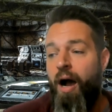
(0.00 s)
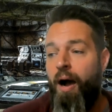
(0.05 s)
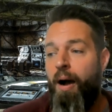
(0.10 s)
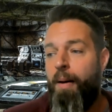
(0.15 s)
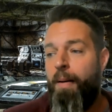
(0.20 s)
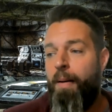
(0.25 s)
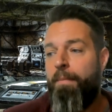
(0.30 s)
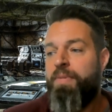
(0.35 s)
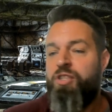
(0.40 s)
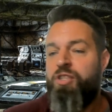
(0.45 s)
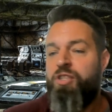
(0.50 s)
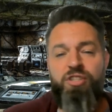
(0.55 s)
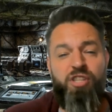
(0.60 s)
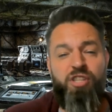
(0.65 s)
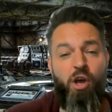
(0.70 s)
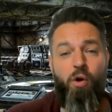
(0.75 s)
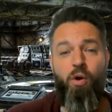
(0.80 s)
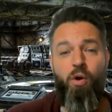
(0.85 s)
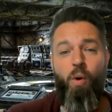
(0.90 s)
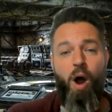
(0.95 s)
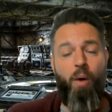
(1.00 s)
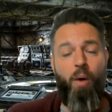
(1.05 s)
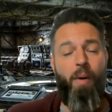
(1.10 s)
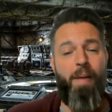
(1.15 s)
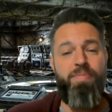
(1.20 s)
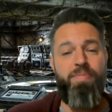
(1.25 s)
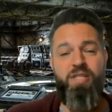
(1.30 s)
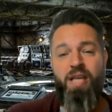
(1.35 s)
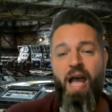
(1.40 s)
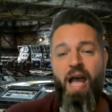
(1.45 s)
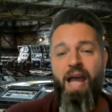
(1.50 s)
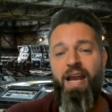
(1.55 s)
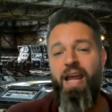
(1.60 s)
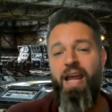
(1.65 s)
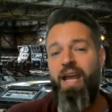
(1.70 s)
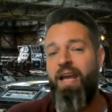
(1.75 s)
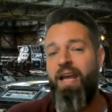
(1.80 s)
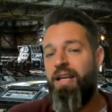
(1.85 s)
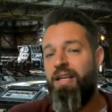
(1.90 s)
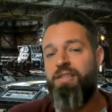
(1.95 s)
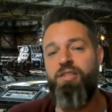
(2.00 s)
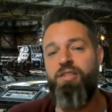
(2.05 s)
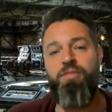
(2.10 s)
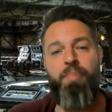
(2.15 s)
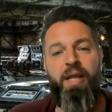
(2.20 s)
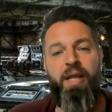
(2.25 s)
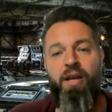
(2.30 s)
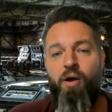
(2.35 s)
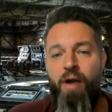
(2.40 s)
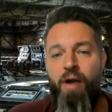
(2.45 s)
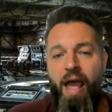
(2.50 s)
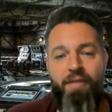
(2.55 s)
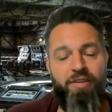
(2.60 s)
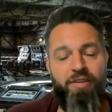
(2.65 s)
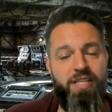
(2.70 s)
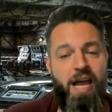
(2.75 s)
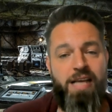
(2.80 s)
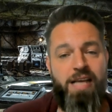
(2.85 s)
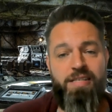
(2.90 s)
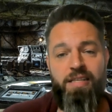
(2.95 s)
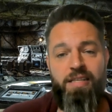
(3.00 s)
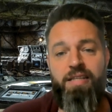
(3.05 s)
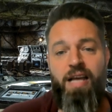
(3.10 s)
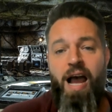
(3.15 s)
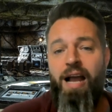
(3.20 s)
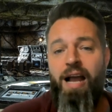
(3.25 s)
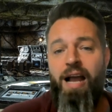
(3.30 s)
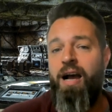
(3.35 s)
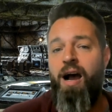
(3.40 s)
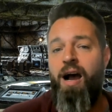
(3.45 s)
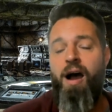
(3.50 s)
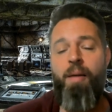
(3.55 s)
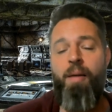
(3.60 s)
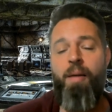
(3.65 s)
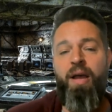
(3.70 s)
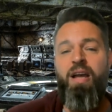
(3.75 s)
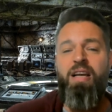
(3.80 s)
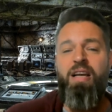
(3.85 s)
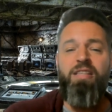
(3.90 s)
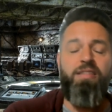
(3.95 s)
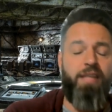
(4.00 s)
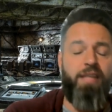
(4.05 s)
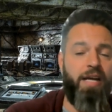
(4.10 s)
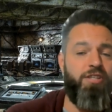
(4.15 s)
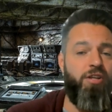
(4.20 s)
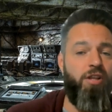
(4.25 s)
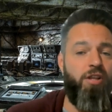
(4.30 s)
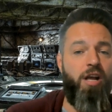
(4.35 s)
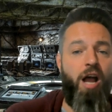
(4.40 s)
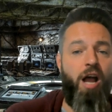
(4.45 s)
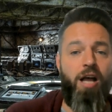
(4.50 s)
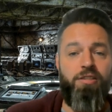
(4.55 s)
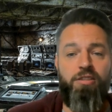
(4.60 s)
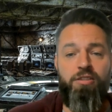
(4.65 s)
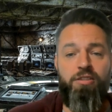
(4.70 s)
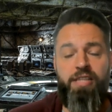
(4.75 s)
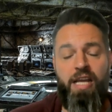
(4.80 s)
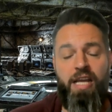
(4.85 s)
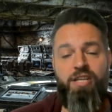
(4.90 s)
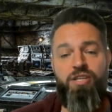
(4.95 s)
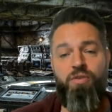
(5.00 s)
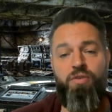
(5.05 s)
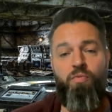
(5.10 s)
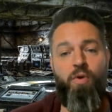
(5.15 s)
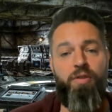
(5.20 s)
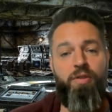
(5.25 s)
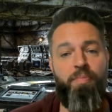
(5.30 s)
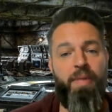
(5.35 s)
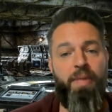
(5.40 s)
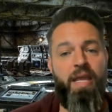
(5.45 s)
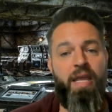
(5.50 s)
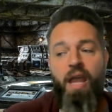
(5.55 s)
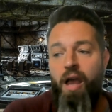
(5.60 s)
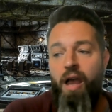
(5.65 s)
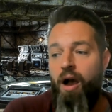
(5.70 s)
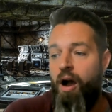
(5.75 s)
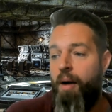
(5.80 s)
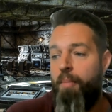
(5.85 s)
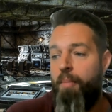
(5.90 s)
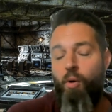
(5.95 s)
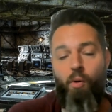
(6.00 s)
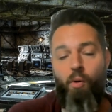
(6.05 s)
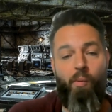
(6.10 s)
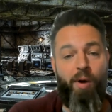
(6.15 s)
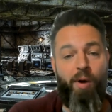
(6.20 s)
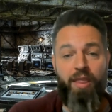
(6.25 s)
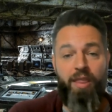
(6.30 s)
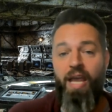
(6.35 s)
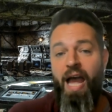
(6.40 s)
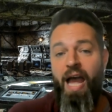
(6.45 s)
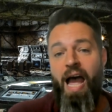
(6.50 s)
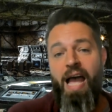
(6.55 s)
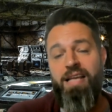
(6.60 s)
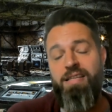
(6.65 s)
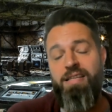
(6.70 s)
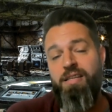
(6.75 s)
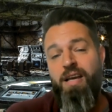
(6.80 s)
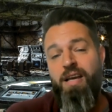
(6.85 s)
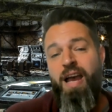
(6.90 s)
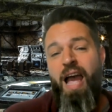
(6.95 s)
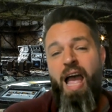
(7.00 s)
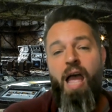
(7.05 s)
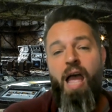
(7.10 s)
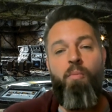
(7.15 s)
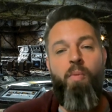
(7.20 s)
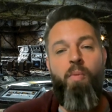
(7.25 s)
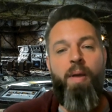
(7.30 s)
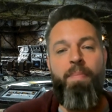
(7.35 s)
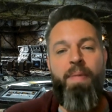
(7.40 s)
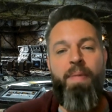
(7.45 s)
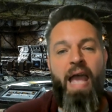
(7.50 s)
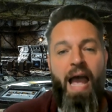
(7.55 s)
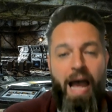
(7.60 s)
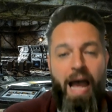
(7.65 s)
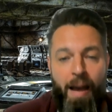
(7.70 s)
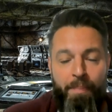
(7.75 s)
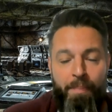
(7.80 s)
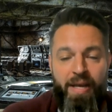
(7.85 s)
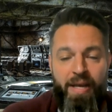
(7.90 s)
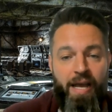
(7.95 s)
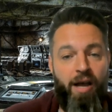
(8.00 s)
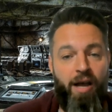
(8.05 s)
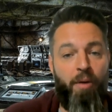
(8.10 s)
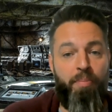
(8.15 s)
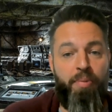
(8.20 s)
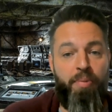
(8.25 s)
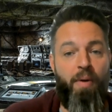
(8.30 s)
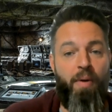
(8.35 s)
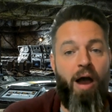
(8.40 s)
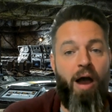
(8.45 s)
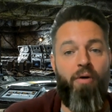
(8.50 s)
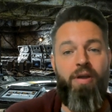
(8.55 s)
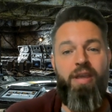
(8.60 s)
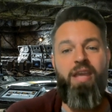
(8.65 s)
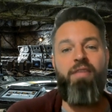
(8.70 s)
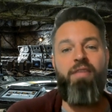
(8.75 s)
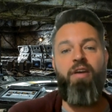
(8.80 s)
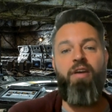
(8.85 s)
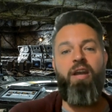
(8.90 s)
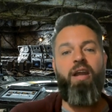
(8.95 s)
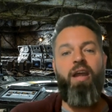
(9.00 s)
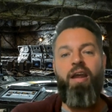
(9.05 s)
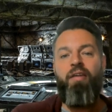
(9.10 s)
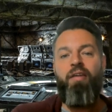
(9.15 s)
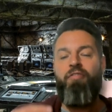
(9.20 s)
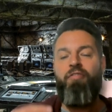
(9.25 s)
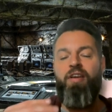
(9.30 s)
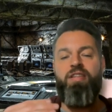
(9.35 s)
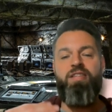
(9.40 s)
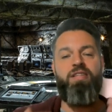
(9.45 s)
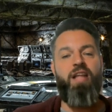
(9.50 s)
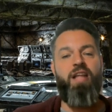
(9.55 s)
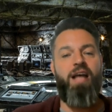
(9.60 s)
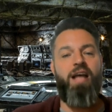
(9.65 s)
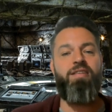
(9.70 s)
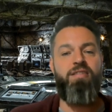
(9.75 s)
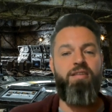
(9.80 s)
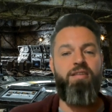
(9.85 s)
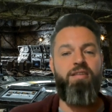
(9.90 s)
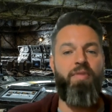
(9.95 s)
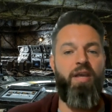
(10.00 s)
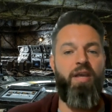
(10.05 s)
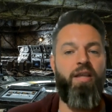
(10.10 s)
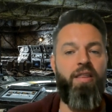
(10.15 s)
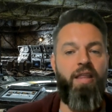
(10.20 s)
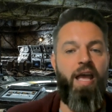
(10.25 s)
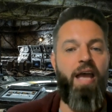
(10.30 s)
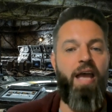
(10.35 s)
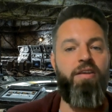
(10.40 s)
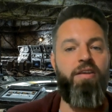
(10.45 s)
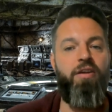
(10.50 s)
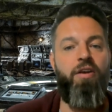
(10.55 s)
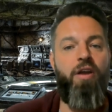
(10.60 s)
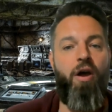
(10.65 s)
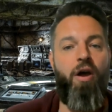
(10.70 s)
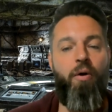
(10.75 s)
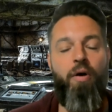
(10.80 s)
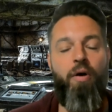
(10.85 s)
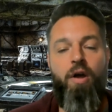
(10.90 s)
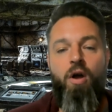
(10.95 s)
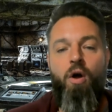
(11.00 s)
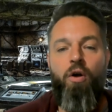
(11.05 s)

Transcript: um, just go to our website. It's beknownadvertising.com. Schedule a consultation with me um, or one of the guys and we'd be happy to help you out, even if it's not something that, you know,